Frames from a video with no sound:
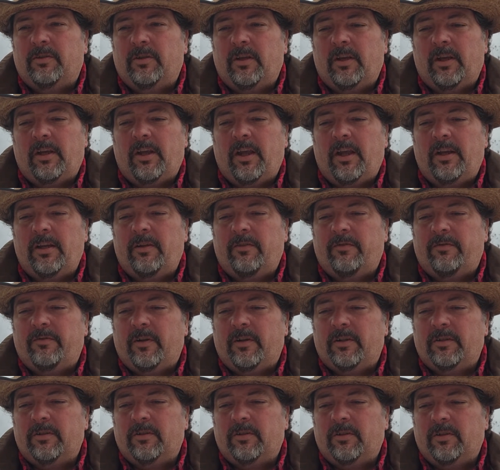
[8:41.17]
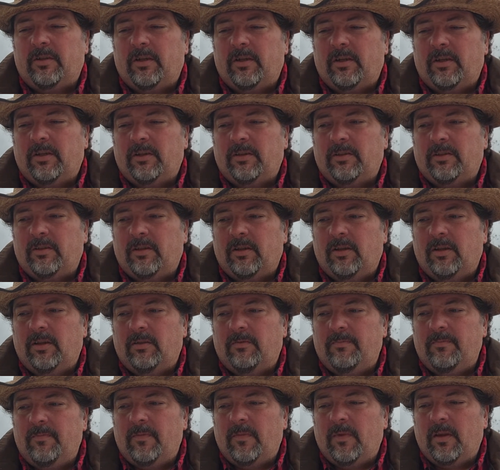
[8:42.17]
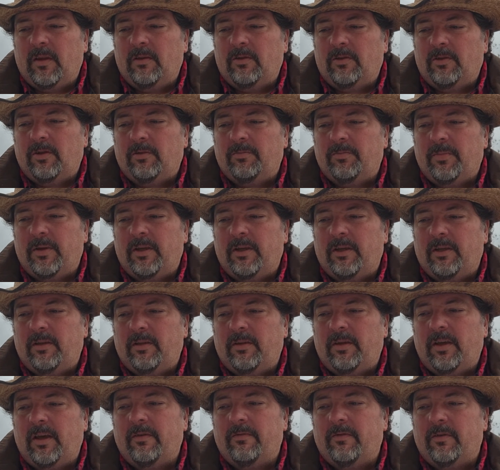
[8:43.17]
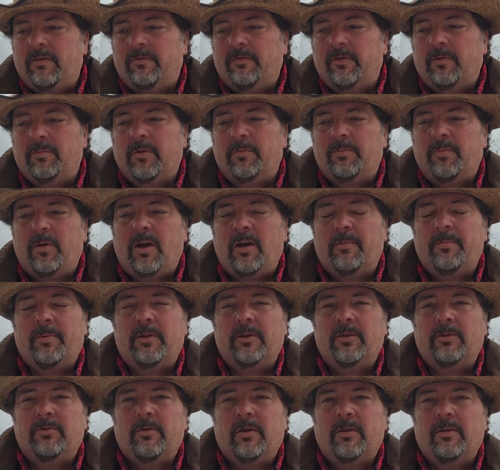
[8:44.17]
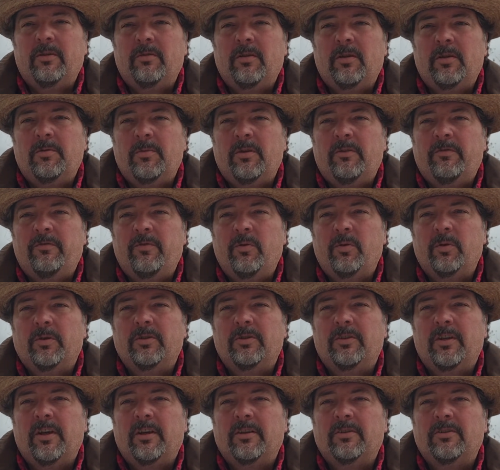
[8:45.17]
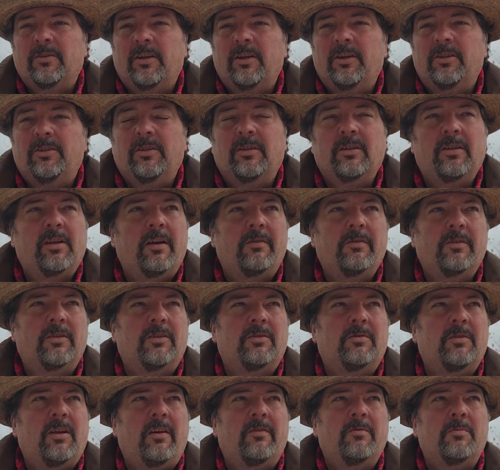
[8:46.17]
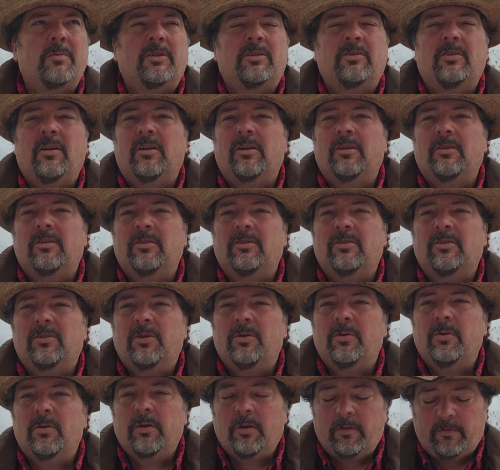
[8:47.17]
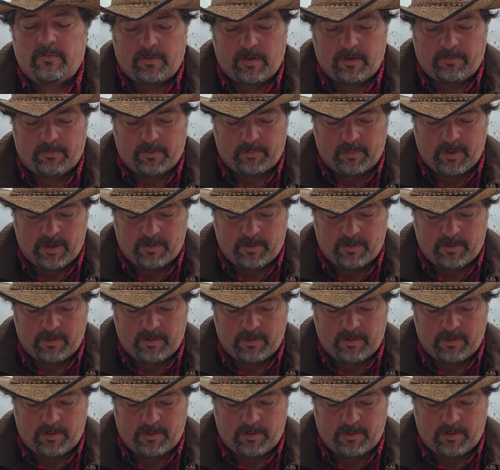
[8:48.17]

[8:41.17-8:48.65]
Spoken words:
any funds should be given from the populace rather than be forced taxation. Government's not a good steward of the